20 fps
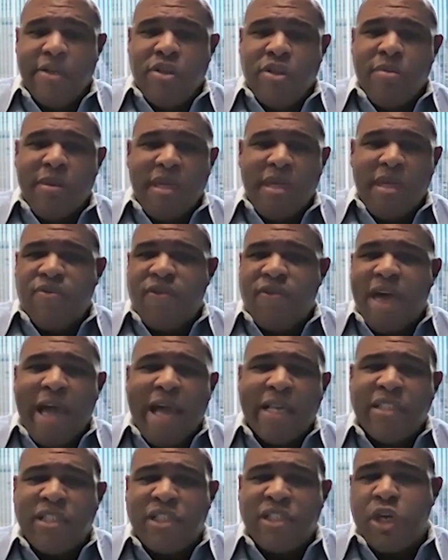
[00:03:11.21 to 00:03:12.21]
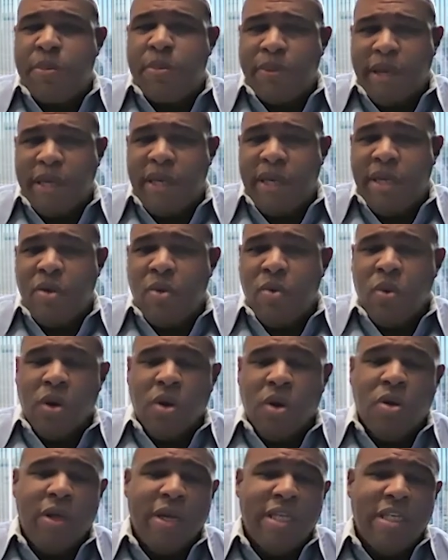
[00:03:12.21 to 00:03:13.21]
to be the fastest airplane in the
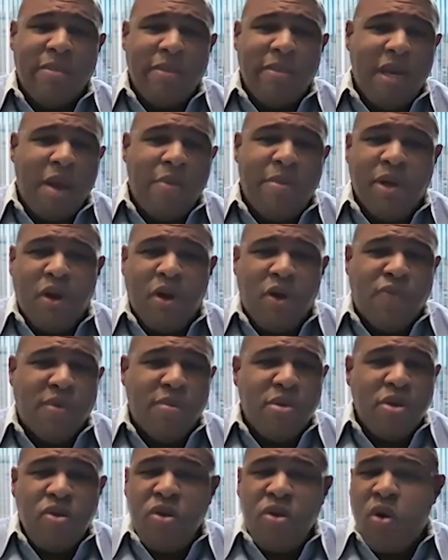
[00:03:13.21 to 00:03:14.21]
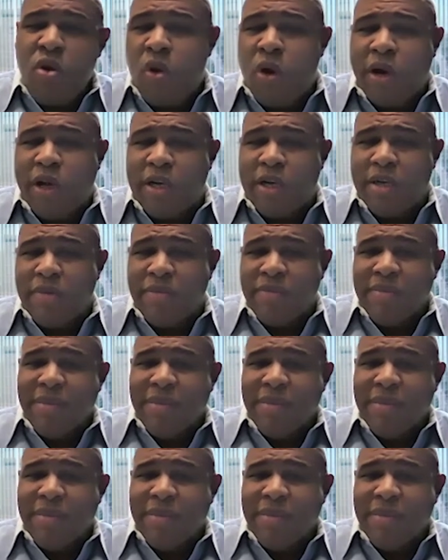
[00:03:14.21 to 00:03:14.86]
world and to be able to go from New York